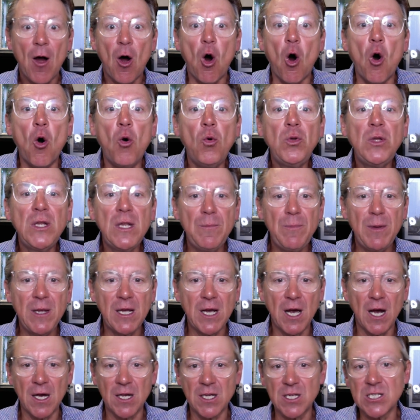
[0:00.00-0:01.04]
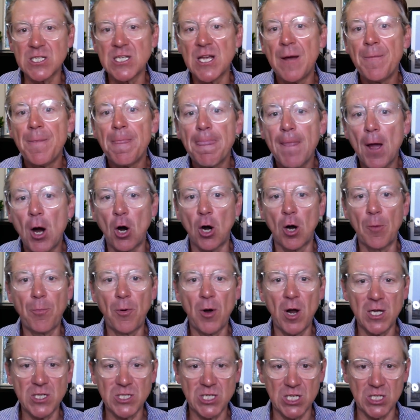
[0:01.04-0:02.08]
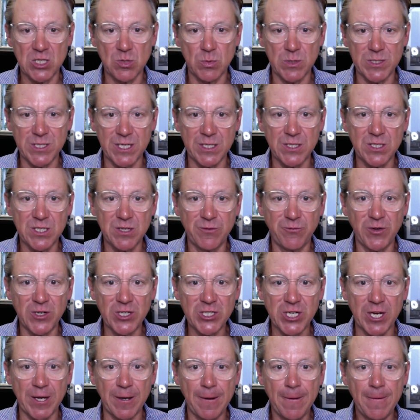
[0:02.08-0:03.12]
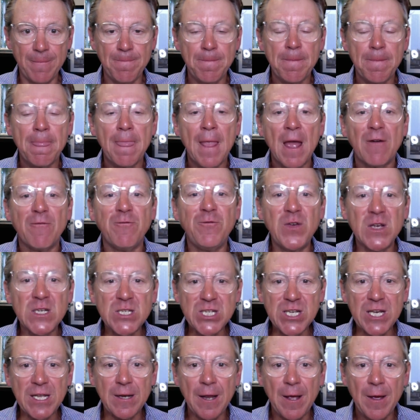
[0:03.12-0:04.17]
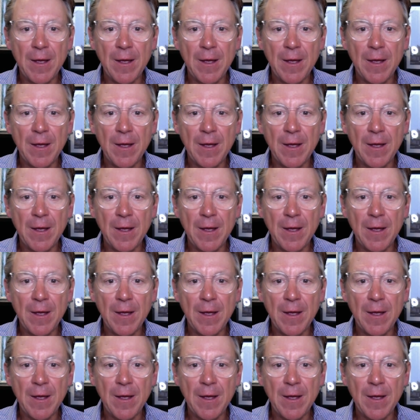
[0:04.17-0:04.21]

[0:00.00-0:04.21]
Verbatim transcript: only because our process was insufficient. Visit